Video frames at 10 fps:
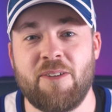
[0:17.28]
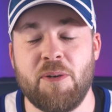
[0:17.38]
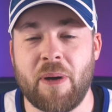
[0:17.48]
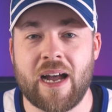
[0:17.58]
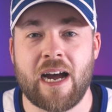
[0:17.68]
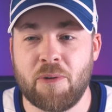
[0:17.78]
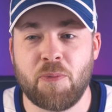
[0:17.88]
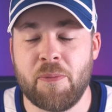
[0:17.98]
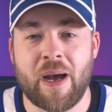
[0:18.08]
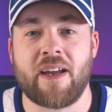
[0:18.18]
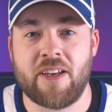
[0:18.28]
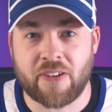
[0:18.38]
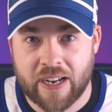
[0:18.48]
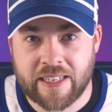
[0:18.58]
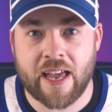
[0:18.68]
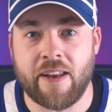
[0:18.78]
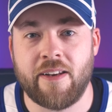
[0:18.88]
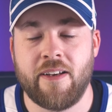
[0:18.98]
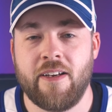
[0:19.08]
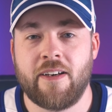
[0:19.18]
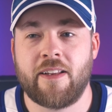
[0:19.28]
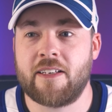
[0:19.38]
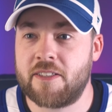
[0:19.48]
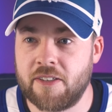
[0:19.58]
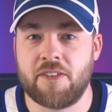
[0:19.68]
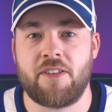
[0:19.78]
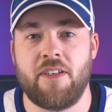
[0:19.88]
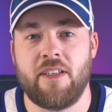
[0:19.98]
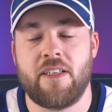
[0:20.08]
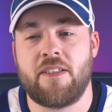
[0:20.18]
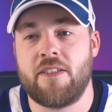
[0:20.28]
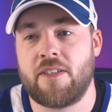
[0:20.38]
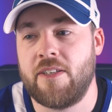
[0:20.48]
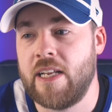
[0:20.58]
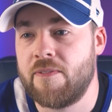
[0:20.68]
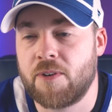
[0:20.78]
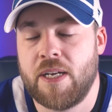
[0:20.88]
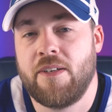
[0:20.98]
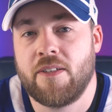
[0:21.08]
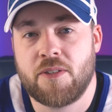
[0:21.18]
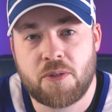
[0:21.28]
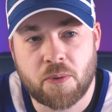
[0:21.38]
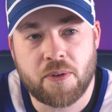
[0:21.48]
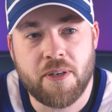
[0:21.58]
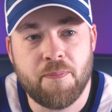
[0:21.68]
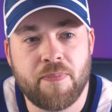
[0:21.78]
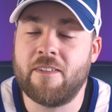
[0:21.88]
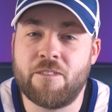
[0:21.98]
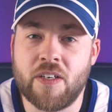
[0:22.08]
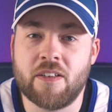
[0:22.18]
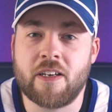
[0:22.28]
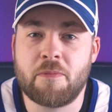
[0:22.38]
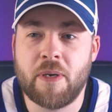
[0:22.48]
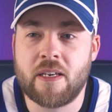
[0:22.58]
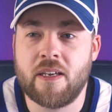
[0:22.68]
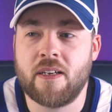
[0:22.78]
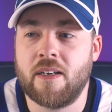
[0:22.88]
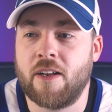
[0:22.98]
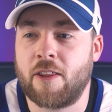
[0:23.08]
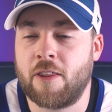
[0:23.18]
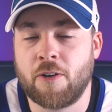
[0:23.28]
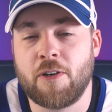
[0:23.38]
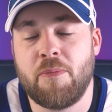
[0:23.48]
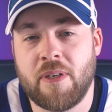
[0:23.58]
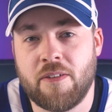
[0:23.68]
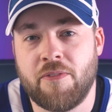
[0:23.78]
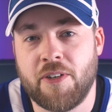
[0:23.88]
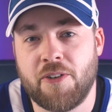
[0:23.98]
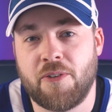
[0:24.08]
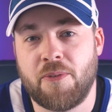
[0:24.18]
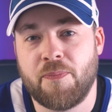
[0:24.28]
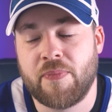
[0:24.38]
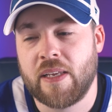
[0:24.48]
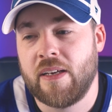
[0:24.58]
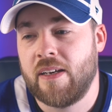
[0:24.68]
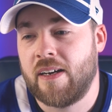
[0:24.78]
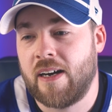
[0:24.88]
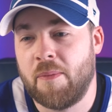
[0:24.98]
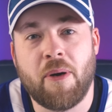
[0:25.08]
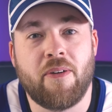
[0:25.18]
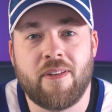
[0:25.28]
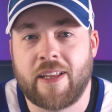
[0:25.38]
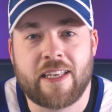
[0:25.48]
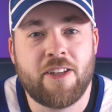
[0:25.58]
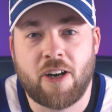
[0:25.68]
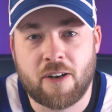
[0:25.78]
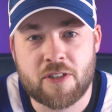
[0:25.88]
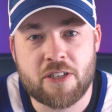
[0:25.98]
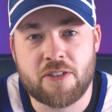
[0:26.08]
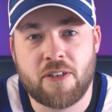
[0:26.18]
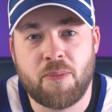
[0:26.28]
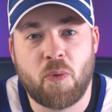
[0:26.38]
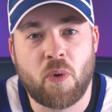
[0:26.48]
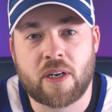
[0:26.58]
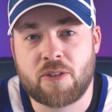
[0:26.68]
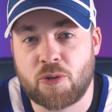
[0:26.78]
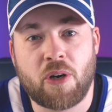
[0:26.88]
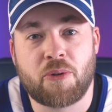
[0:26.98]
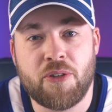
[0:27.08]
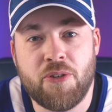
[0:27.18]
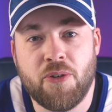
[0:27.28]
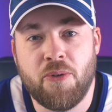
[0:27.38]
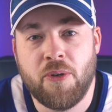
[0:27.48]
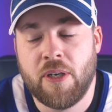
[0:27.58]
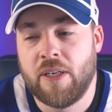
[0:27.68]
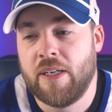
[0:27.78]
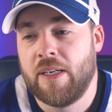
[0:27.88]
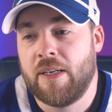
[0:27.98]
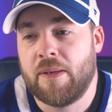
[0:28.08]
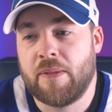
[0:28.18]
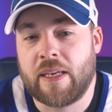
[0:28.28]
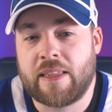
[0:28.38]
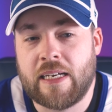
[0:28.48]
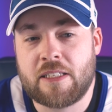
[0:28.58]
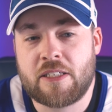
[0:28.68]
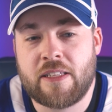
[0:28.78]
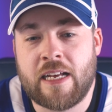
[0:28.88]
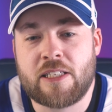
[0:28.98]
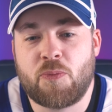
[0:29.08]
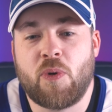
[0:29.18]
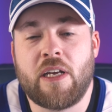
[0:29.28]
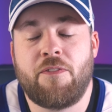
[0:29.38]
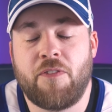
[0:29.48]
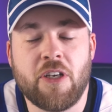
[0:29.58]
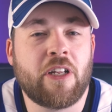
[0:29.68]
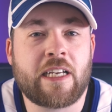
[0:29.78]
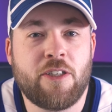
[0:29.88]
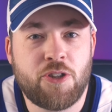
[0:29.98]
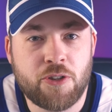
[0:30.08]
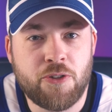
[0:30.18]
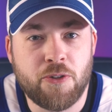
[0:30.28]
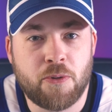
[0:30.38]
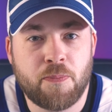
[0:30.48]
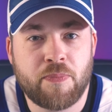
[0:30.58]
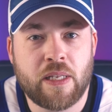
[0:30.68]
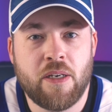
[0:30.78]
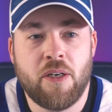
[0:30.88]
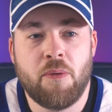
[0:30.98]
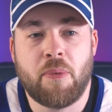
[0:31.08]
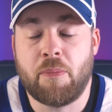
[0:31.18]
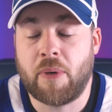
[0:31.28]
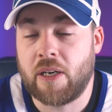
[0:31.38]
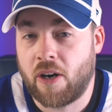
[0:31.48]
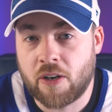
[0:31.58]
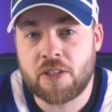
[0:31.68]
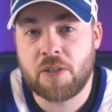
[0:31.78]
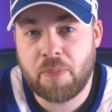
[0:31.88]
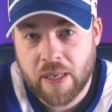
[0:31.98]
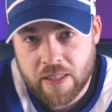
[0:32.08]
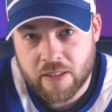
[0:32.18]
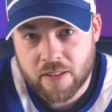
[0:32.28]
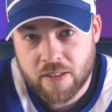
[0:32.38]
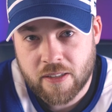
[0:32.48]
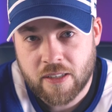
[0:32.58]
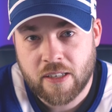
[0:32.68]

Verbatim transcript: Are we back how are we back here again? Like seriously, this is a never-ending story. I feel like making a 30-minute video about it, like in the off season, about what Toronto can do. Like that's that's what I feel like I should do but my honest opinion